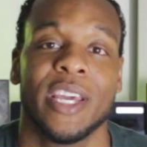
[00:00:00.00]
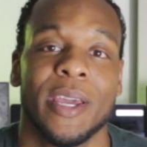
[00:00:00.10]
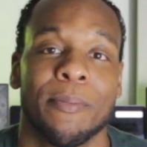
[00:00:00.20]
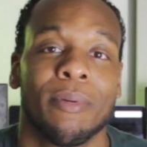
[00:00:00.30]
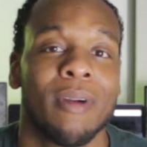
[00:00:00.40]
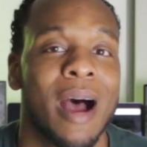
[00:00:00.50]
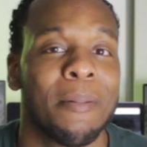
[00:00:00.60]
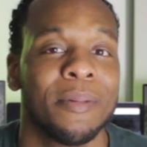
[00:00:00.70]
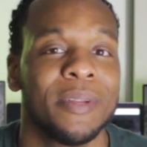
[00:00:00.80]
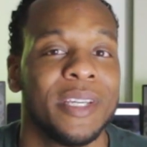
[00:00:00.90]
and
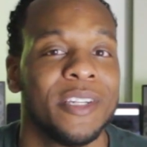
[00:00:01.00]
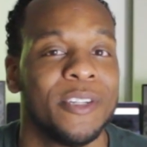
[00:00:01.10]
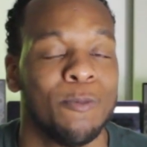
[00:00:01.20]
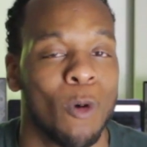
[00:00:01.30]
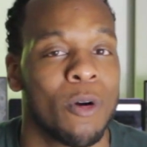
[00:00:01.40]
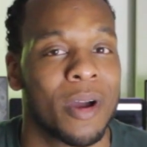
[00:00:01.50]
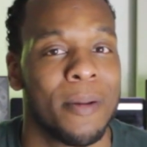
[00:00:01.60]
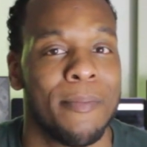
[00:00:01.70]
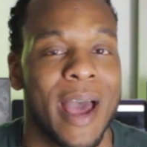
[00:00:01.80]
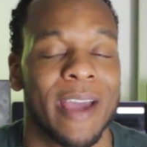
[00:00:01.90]
probably won't
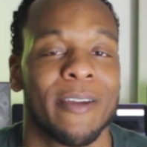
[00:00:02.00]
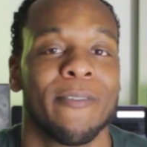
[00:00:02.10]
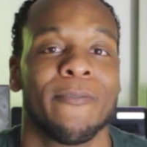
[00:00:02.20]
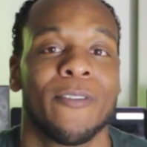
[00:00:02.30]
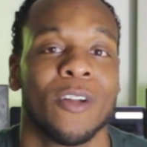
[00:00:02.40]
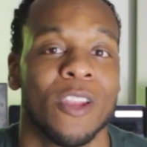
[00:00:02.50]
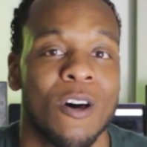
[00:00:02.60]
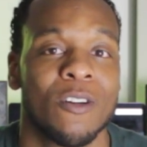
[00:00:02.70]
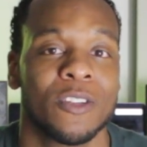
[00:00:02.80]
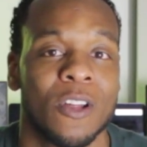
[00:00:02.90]
come back for a
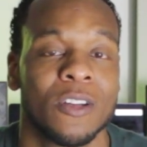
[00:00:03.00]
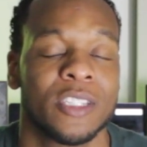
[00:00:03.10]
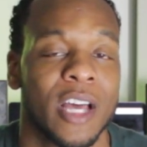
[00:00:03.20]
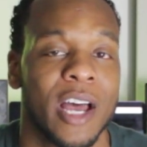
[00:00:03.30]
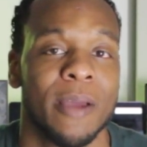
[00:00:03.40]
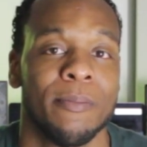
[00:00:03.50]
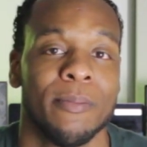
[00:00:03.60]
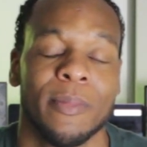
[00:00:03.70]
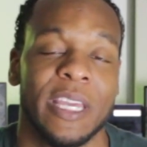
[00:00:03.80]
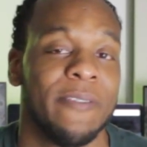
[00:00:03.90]
long time,
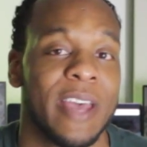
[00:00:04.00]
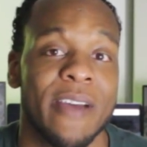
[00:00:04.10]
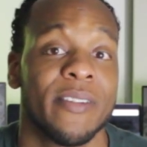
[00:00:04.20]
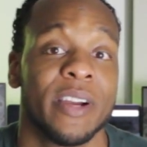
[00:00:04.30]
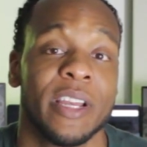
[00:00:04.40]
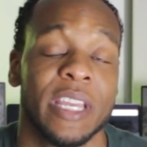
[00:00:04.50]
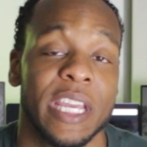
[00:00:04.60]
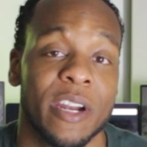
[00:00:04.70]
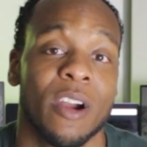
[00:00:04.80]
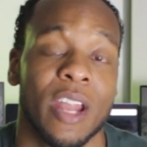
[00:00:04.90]
if ever,
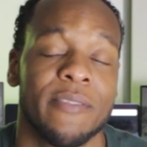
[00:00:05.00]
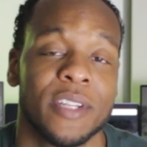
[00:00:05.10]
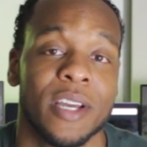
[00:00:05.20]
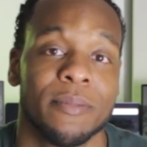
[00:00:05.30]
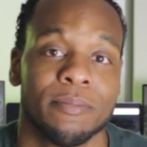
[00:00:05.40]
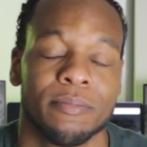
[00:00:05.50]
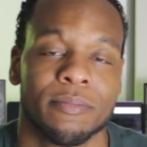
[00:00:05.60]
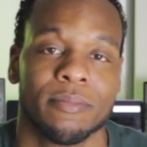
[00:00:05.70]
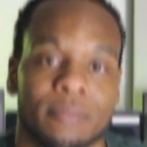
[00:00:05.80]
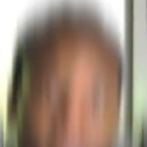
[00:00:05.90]
in our lifetime.
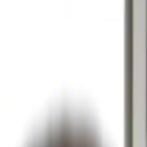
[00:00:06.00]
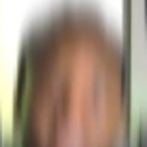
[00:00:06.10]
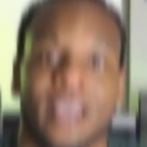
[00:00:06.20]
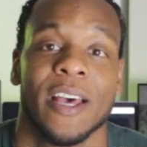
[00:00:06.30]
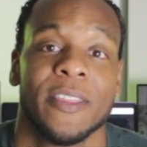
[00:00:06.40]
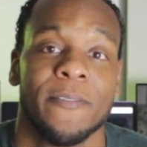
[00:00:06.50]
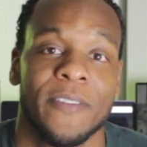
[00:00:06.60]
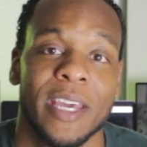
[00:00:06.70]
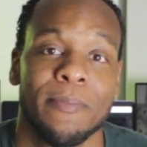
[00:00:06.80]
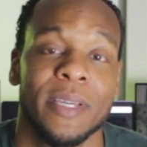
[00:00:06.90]
The
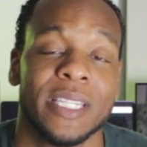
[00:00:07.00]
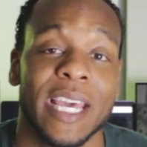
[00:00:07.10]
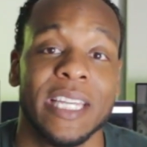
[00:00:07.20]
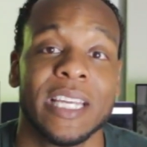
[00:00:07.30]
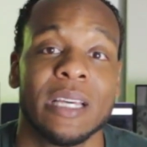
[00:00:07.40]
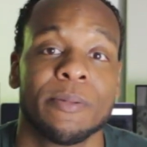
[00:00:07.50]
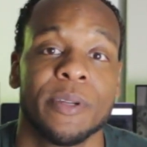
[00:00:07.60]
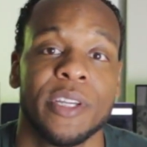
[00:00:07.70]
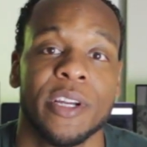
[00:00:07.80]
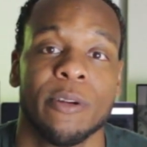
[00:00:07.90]
Fed meets 8 times per
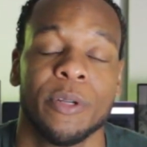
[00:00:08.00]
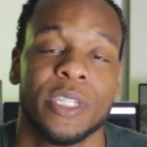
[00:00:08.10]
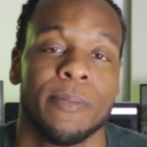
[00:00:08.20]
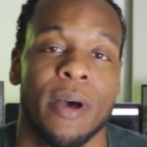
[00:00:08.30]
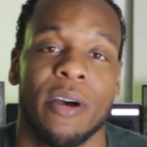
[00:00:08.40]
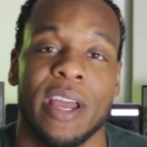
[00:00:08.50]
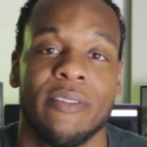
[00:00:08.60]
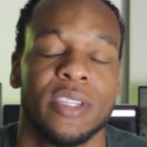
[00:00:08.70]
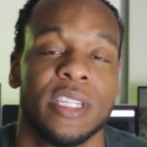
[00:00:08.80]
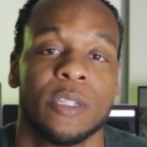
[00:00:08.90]
year, which is about
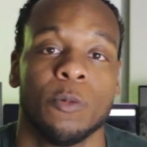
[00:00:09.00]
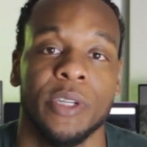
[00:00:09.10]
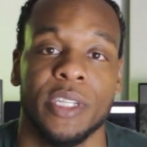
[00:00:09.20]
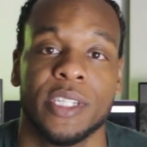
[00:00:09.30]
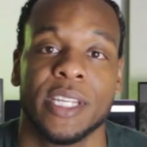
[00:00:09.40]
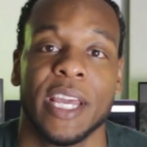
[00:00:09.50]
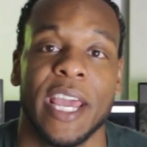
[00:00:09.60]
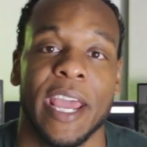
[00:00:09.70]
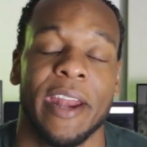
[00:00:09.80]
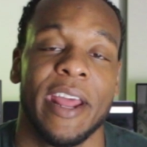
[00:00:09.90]
every 6 weeks,
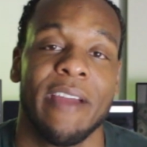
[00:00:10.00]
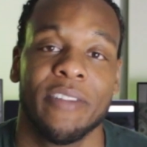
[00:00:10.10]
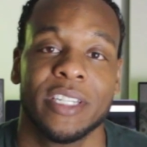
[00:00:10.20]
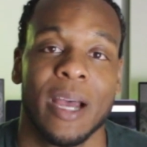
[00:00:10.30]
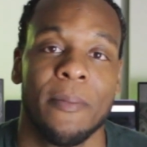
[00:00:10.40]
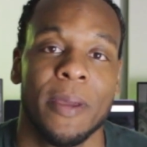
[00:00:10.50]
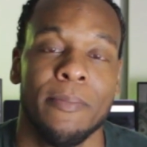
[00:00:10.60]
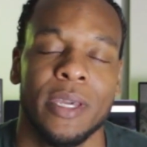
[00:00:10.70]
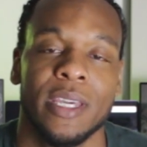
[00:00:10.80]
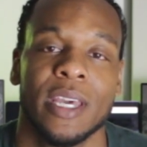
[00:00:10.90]
and every time they
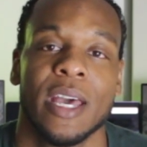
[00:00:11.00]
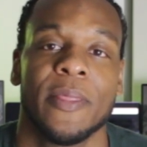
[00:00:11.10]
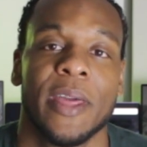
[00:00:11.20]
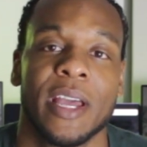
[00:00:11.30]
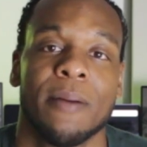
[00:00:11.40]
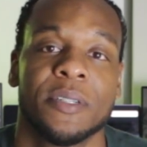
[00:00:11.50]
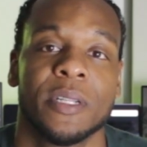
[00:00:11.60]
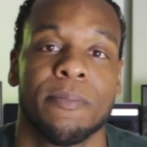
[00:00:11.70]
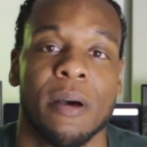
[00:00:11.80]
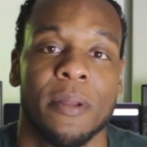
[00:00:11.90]
meet, they come to
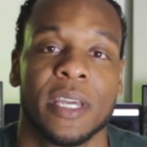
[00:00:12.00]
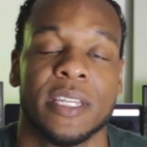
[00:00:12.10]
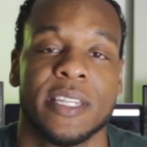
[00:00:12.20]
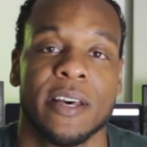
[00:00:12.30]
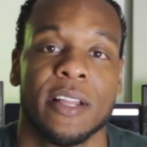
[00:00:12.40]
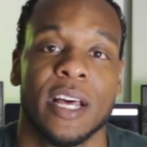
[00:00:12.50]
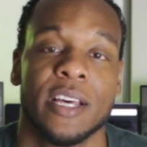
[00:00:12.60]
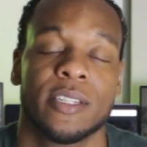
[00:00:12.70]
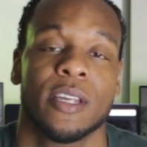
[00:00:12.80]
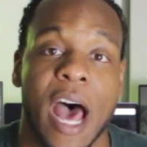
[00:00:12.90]
the public and tell
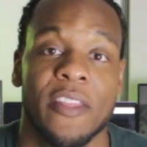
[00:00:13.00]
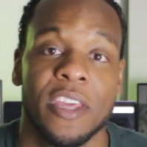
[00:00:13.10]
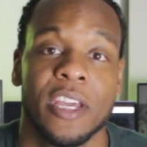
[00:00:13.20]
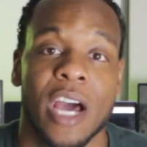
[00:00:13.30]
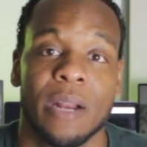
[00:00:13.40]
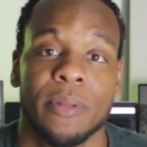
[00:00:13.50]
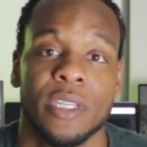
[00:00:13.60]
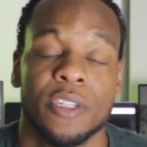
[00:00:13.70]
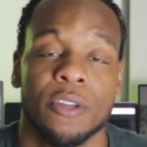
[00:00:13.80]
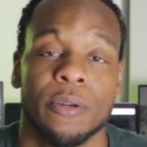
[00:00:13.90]
us how the economy
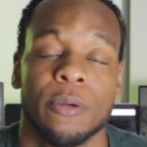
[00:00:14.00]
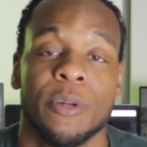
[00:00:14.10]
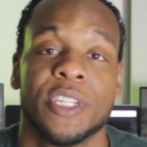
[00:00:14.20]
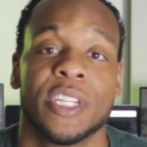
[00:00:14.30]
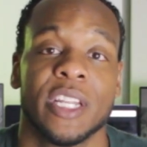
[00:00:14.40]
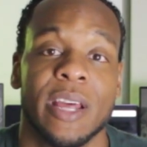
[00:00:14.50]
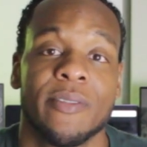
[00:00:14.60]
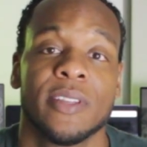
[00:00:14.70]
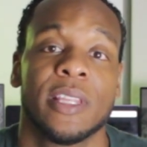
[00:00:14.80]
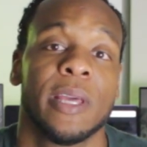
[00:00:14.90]
is doing, which is a
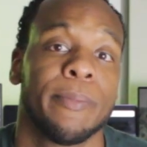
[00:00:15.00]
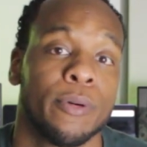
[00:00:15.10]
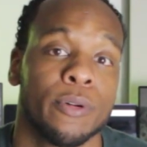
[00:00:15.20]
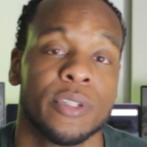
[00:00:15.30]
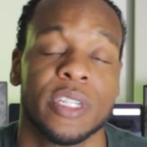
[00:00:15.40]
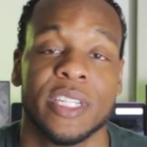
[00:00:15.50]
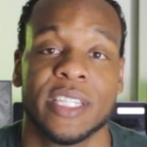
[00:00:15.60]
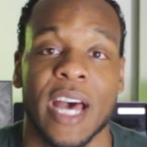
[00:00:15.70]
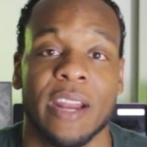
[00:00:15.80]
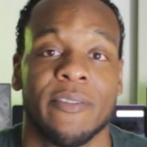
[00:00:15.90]
lever that they pull to
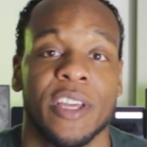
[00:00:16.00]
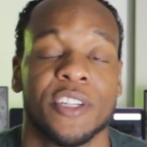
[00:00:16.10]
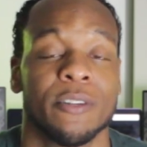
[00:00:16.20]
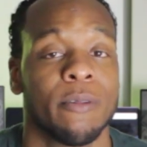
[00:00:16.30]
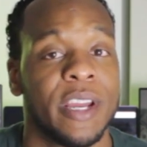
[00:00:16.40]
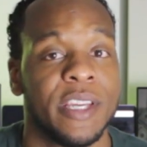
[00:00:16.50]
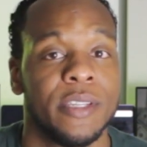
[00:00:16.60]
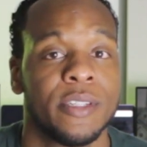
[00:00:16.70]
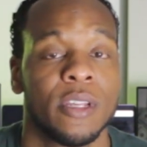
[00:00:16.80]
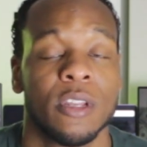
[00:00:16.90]
decide if they should
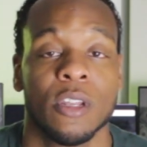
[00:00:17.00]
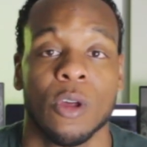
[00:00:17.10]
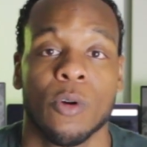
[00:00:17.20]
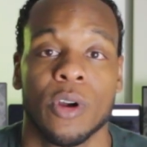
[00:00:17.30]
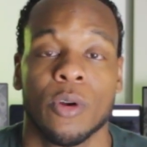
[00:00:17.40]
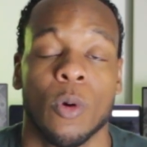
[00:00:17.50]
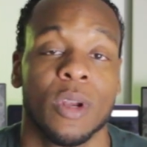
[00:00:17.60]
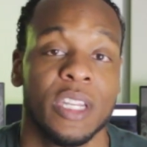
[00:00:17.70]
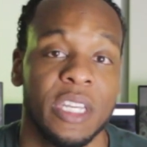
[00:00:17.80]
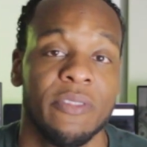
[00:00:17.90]
raise, lower, or
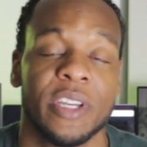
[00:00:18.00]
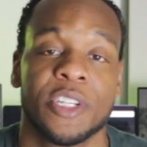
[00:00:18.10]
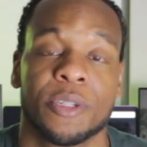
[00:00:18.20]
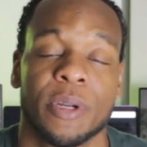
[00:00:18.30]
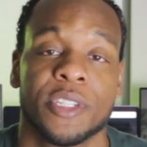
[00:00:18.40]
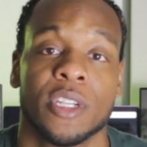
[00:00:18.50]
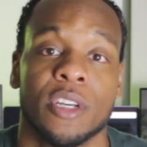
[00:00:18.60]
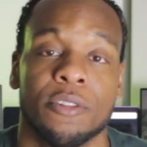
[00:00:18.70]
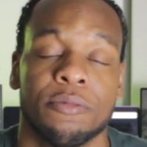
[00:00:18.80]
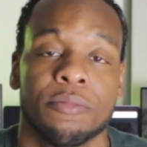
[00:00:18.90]
leave interest rates
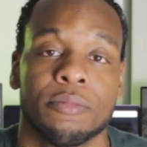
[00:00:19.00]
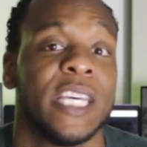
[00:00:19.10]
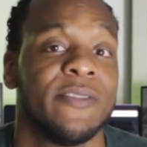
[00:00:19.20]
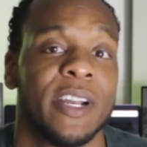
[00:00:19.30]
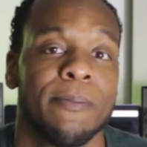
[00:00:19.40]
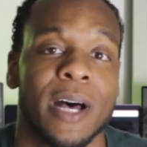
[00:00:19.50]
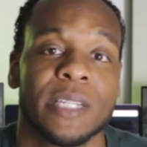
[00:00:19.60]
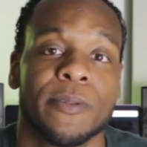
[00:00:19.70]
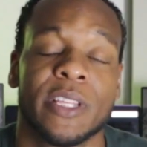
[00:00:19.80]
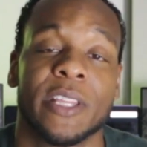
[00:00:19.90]
alone. It's very
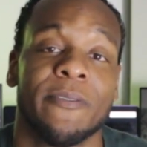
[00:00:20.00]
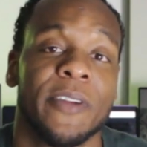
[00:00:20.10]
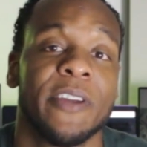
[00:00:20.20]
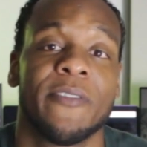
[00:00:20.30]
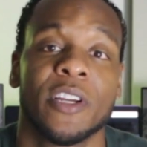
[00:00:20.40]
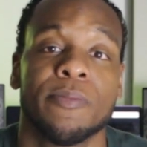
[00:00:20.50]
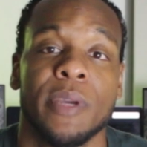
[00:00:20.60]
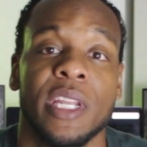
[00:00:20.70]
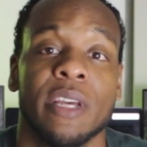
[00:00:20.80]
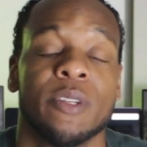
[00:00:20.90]
possible that the very first
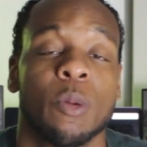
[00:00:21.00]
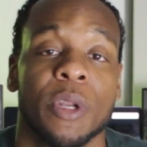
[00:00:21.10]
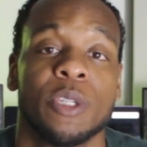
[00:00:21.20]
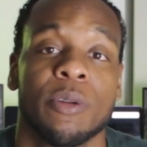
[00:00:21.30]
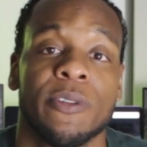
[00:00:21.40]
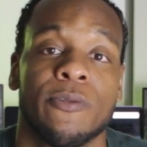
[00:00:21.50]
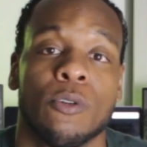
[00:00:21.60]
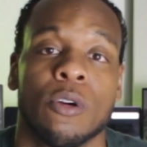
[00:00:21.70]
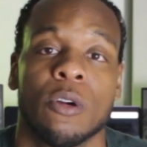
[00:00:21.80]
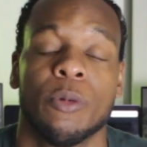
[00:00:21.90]
meeting of
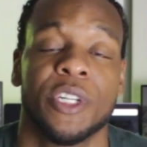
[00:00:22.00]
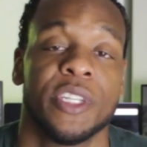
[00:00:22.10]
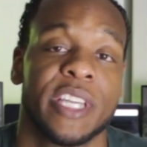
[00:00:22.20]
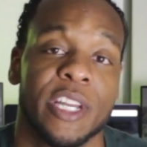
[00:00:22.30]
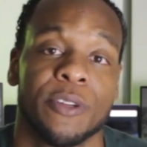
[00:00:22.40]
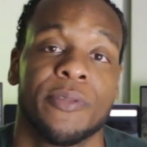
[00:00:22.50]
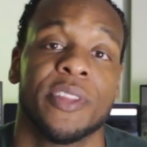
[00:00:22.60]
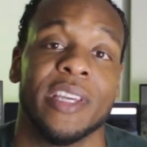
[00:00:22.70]
2024, which is scheduled for